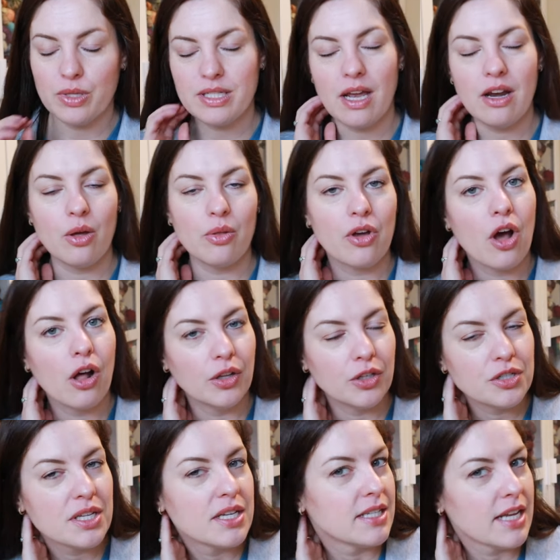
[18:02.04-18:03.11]
once I know the
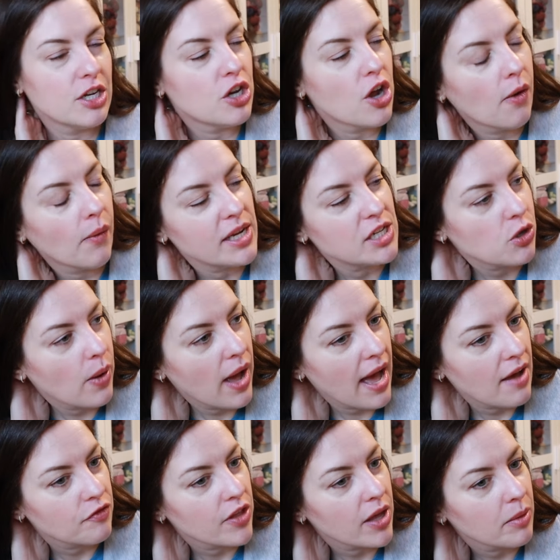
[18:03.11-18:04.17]
colors, because I know I don't
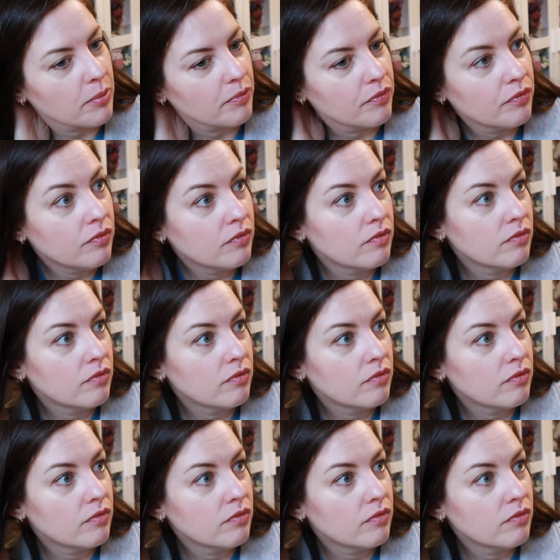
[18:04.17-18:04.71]
have them